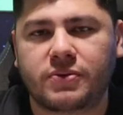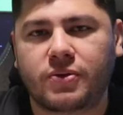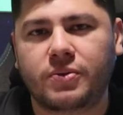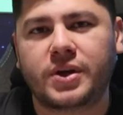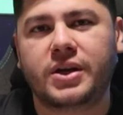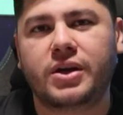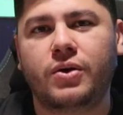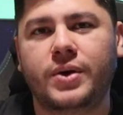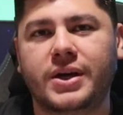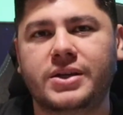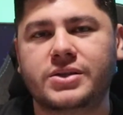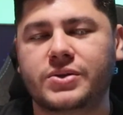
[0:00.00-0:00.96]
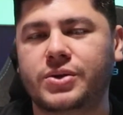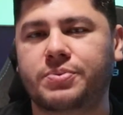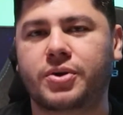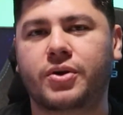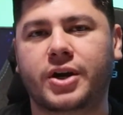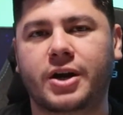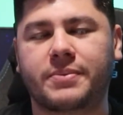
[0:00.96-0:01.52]
before we go into the
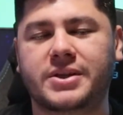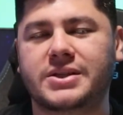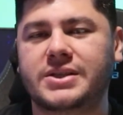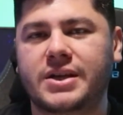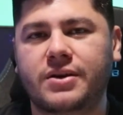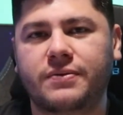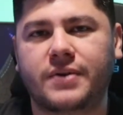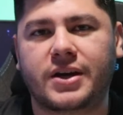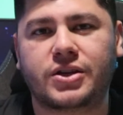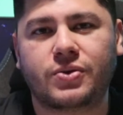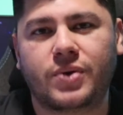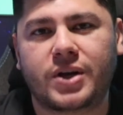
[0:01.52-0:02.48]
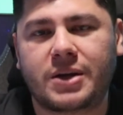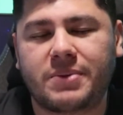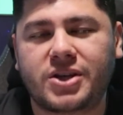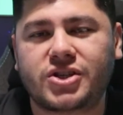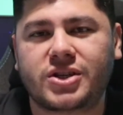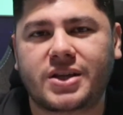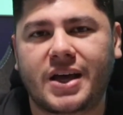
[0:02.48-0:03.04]
program itself, I do want to
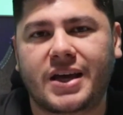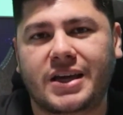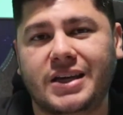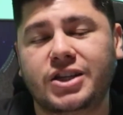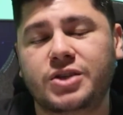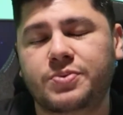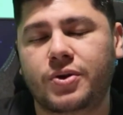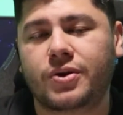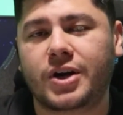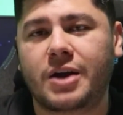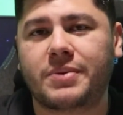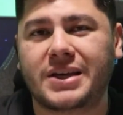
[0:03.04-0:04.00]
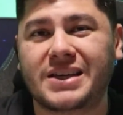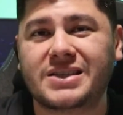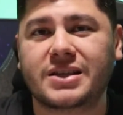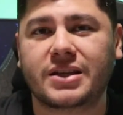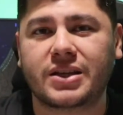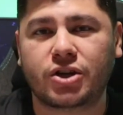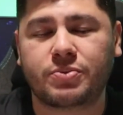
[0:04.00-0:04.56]
mention that each program is
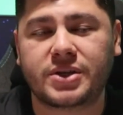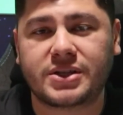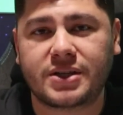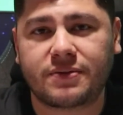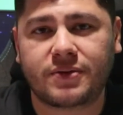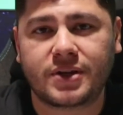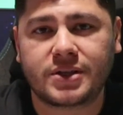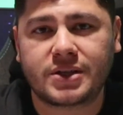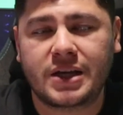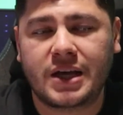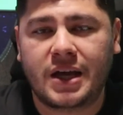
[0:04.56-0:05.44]
a little bit different.